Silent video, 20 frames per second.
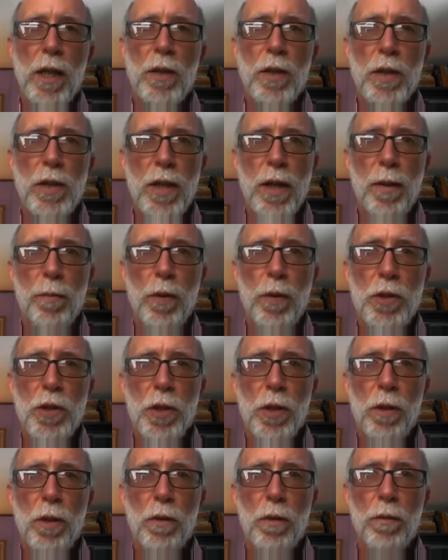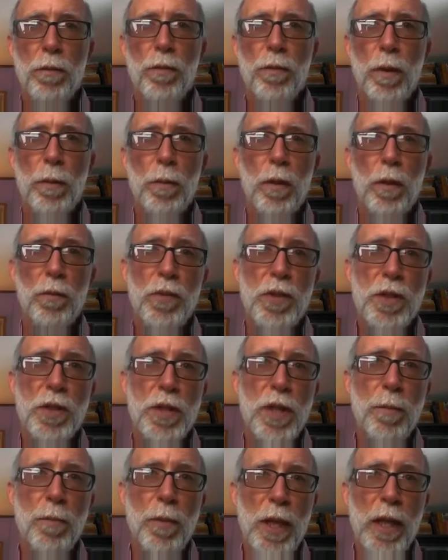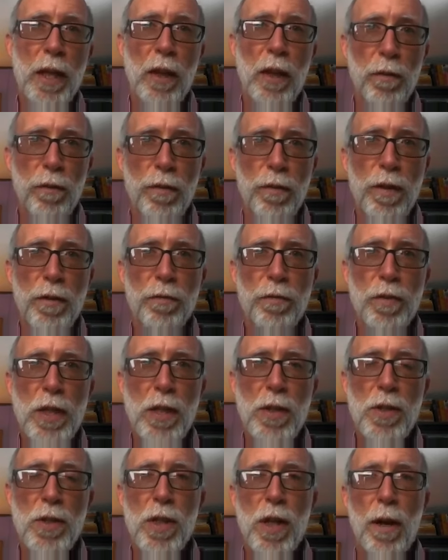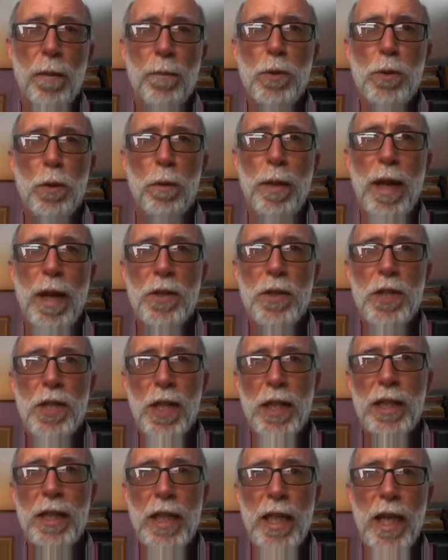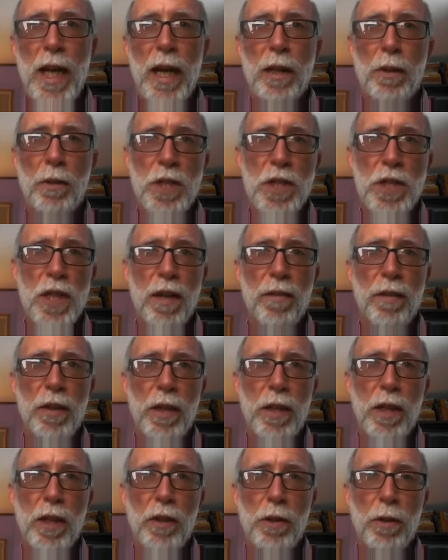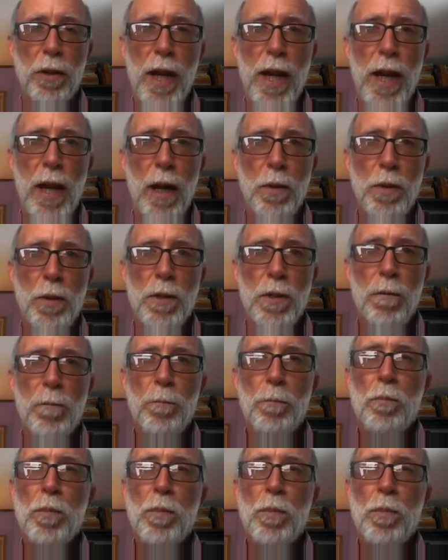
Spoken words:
the temperature from something in the 50s up to about 68 or 70 in your house.